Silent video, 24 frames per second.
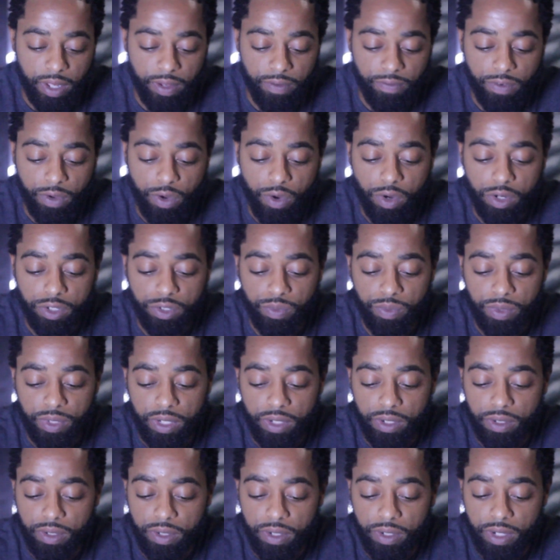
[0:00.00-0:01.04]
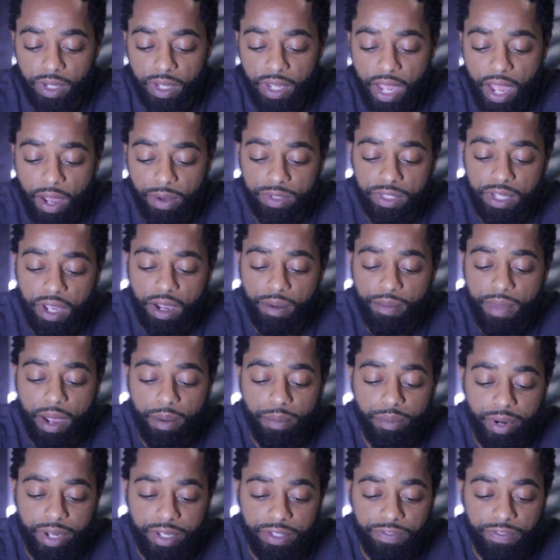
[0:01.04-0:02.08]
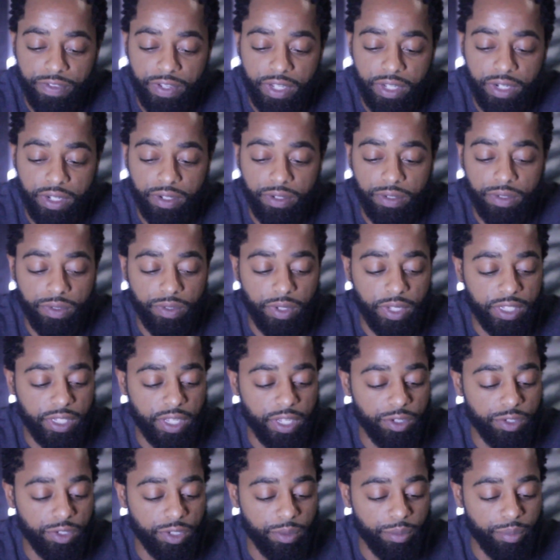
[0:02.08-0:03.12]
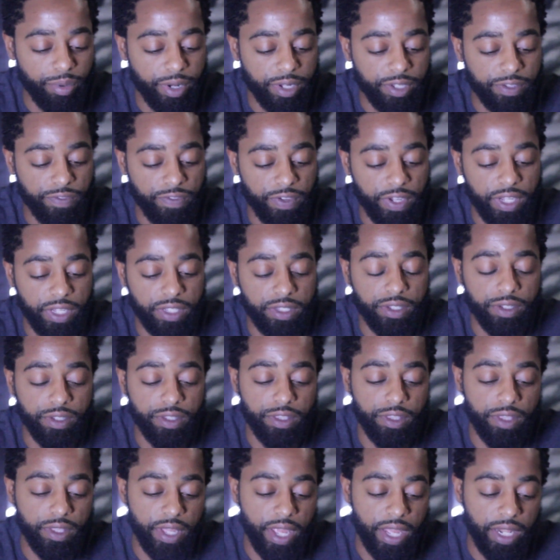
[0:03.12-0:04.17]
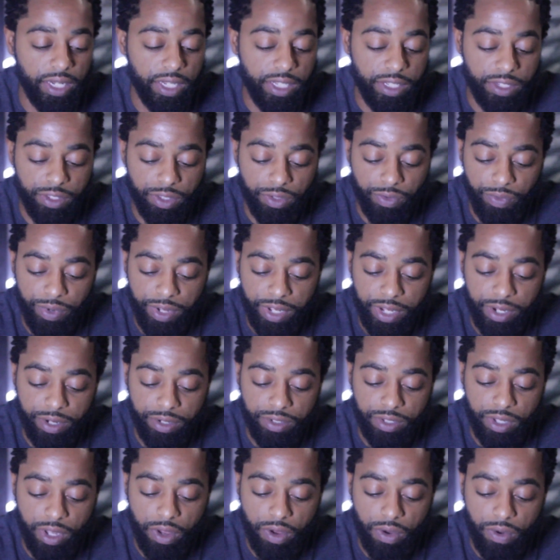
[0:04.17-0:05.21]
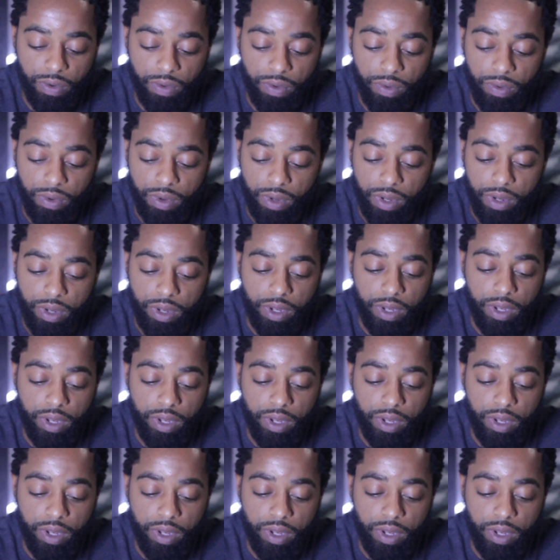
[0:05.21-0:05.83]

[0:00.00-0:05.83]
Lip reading: of course I was talking about breastfeeding. They say you should breastfeed to at least 3 years old.